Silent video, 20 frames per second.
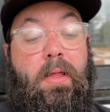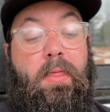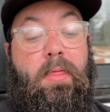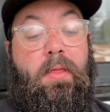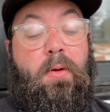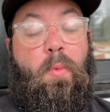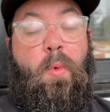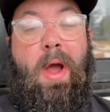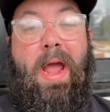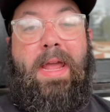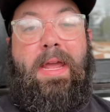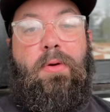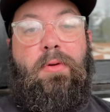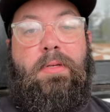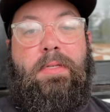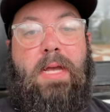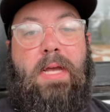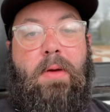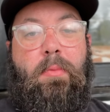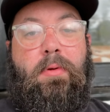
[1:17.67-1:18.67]
the way he
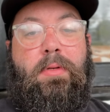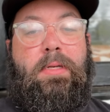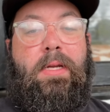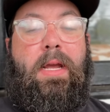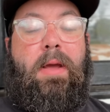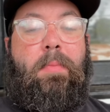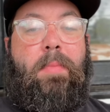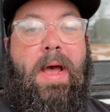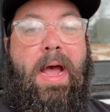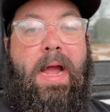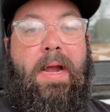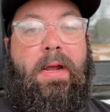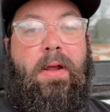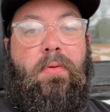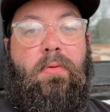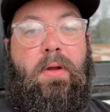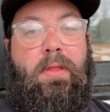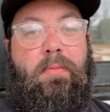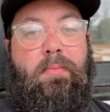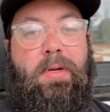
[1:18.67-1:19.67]
was able to get back in
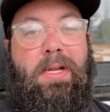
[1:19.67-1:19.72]
rhythm,